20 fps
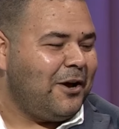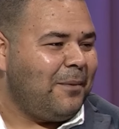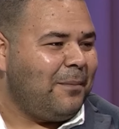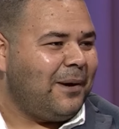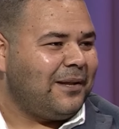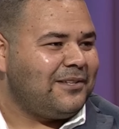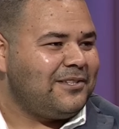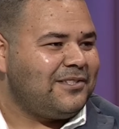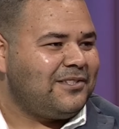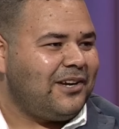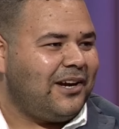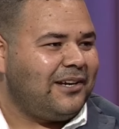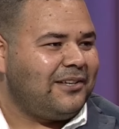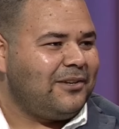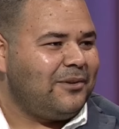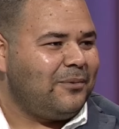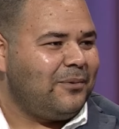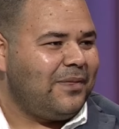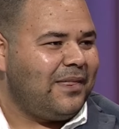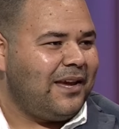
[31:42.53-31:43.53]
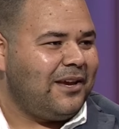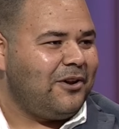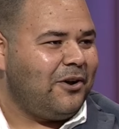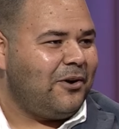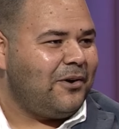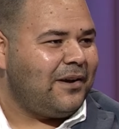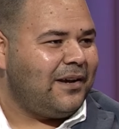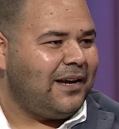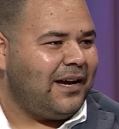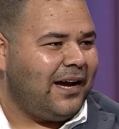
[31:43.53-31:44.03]
but it started with a
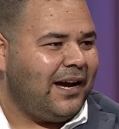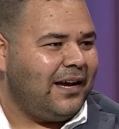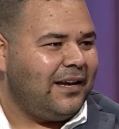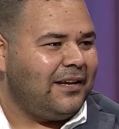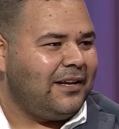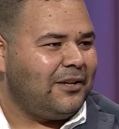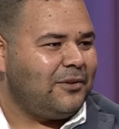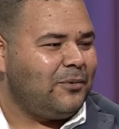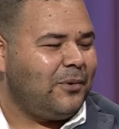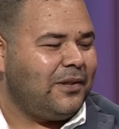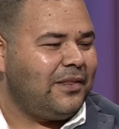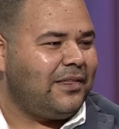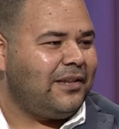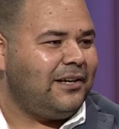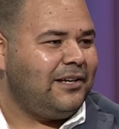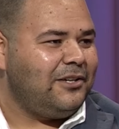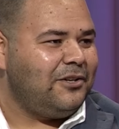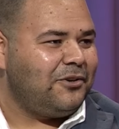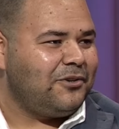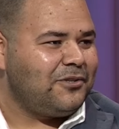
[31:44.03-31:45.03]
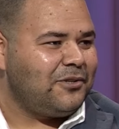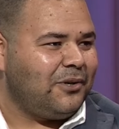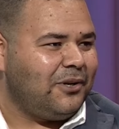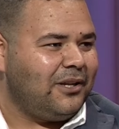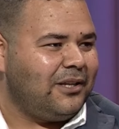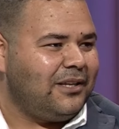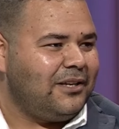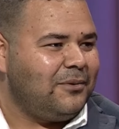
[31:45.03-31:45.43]
young guy, twenty-three years old.